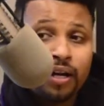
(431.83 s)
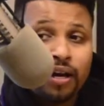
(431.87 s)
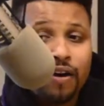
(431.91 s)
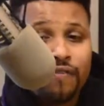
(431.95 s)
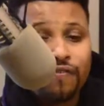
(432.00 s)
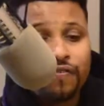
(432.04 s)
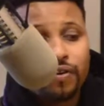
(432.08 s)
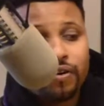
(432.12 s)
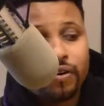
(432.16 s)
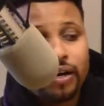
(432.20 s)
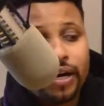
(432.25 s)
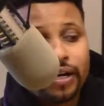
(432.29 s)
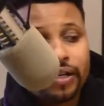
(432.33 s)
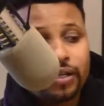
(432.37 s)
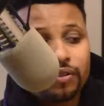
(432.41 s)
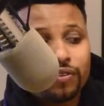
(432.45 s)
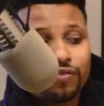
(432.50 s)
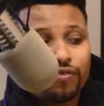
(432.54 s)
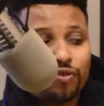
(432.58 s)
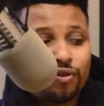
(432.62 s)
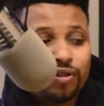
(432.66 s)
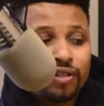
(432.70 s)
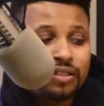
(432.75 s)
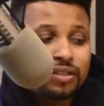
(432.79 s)
I feel like it's
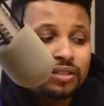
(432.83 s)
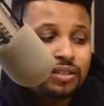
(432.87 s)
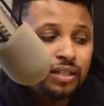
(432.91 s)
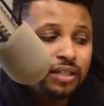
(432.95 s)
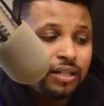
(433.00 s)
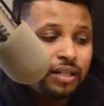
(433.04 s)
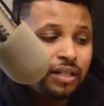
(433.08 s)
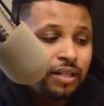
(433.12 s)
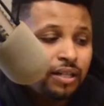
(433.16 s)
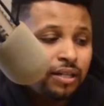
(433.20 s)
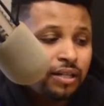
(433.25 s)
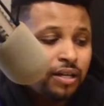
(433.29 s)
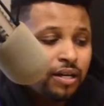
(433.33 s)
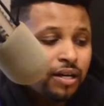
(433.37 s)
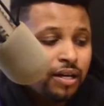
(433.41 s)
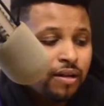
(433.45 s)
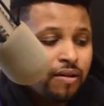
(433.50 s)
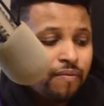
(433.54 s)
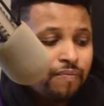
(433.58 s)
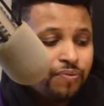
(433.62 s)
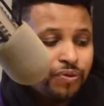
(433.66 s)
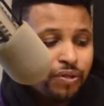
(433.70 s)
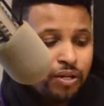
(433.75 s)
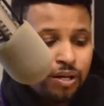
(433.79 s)
for the city.
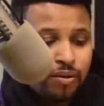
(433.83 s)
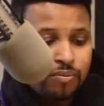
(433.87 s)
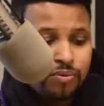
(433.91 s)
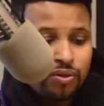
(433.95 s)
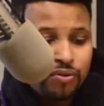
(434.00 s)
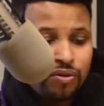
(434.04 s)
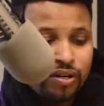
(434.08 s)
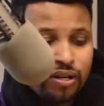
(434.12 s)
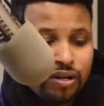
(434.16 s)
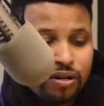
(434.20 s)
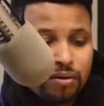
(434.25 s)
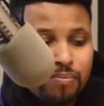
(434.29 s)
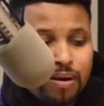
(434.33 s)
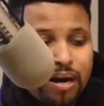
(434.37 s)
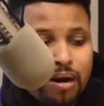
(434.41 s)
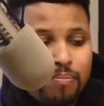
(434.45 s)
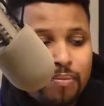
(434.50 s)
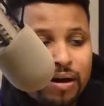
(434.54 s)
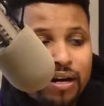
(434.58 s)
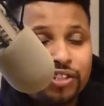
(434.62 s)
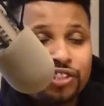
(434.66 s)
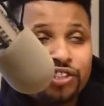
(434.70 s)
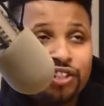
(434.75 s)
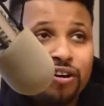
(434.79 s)
You hear about
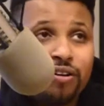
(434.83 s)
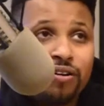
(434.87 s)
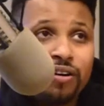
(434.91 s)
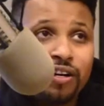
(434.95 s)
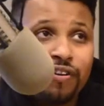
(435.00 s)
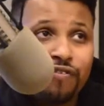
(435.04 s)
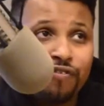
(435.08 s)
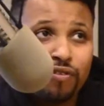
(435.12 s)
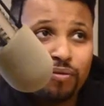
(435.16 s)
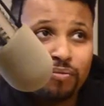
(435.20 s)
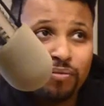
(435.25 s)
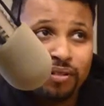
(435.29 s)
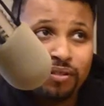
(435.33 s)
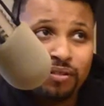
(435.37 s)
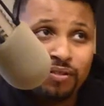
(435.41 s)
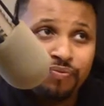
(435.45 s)
my journey from